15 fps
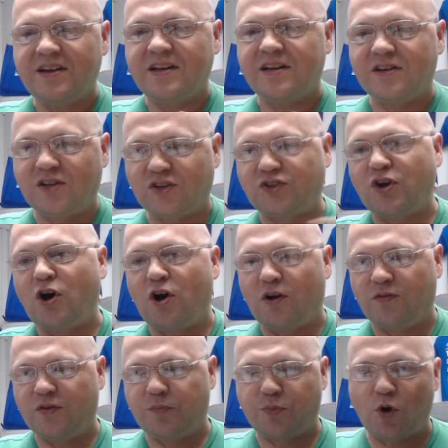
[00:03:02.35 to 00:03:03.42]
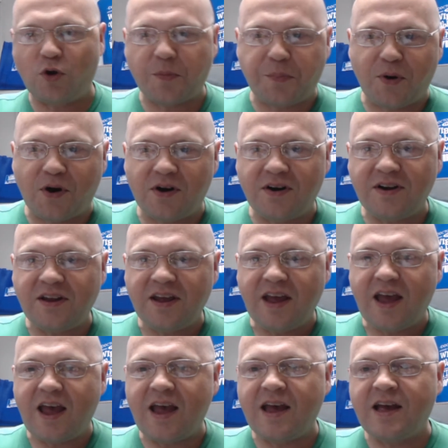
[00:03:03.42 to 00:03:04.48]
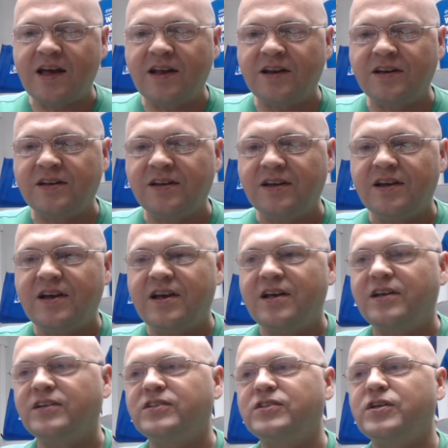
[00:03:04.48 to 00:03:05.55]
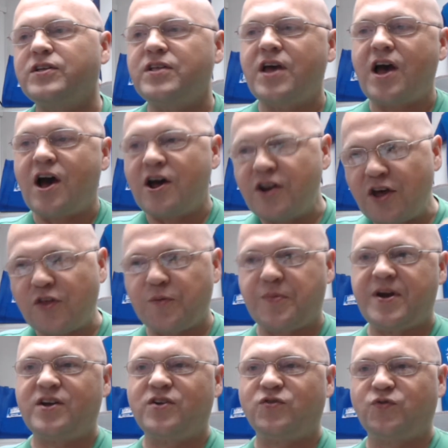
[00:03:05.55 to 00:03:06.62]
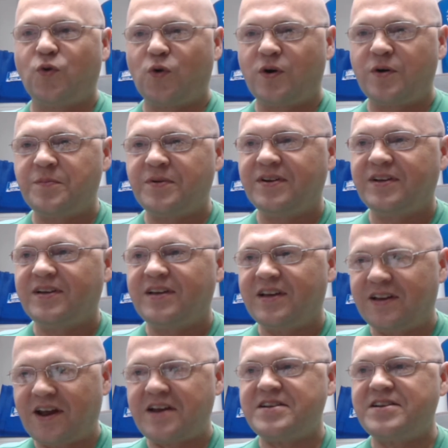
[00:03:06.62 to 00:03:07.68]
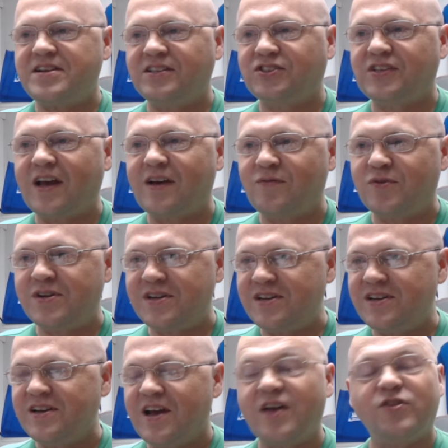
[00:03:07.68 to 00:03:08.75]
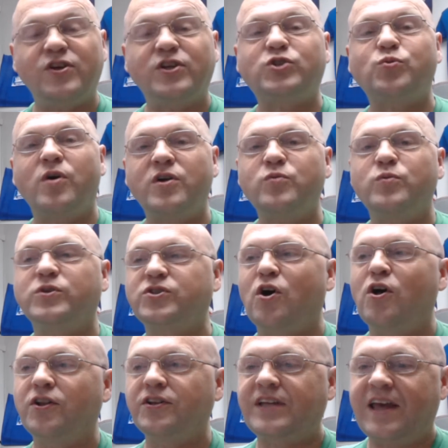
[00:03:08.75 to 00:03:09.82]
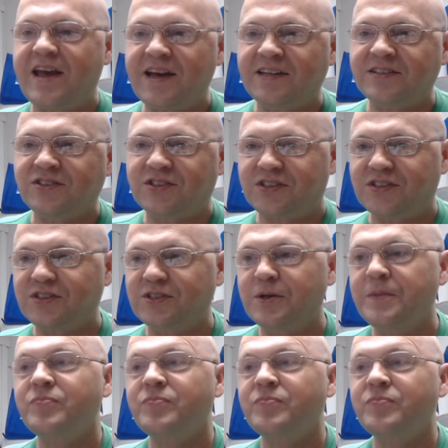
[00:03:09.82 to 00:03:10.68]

dissolved. It broke apart, and another band formed in 1970, and this one was called Kansas.